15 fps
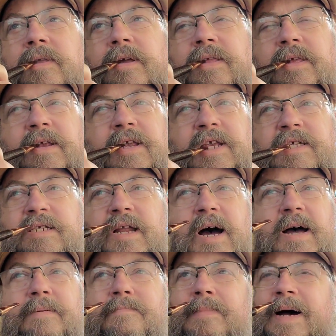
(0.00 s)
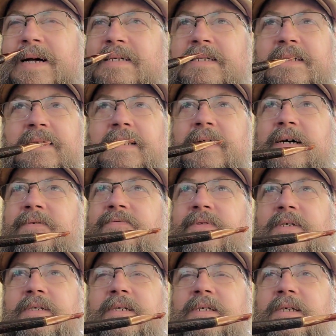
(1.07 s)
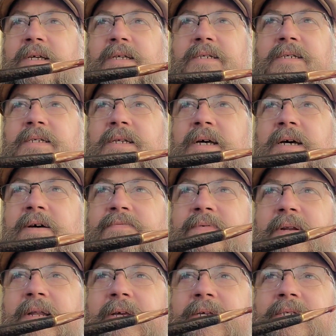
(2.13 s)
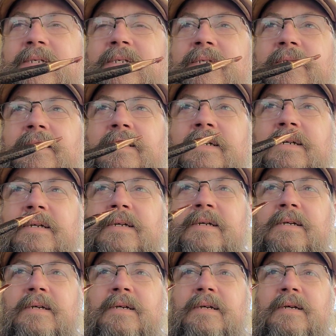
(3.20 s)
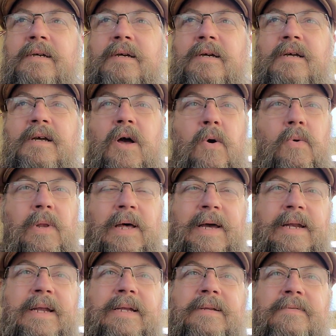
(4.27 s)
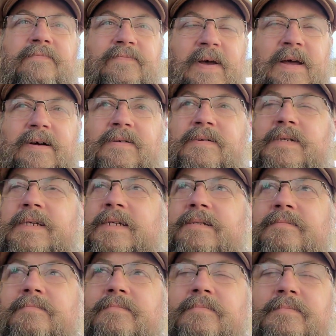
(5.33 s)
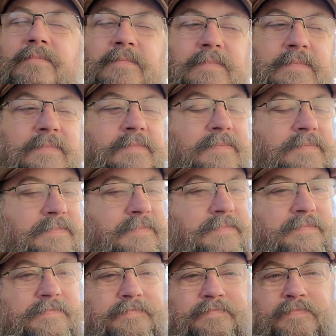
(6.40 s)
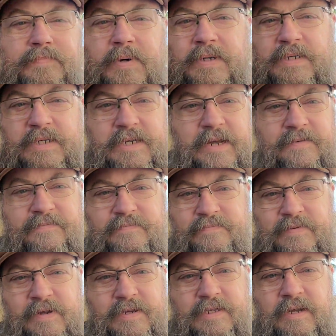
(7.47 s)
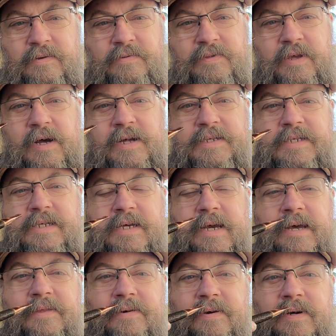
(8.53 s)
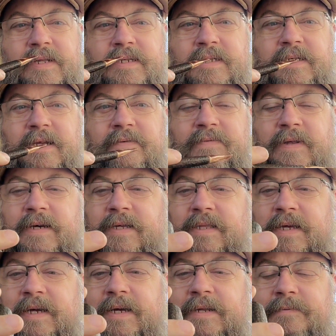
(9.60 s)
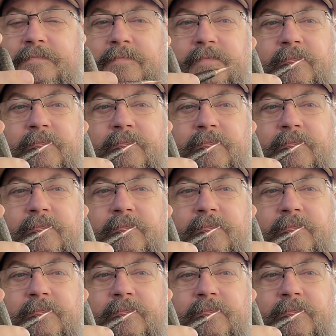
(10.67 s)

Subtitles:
So this is not my stuff, this is his stuff, and he's collated and found it and put stuff, his own thoughts together on it and stuff like that.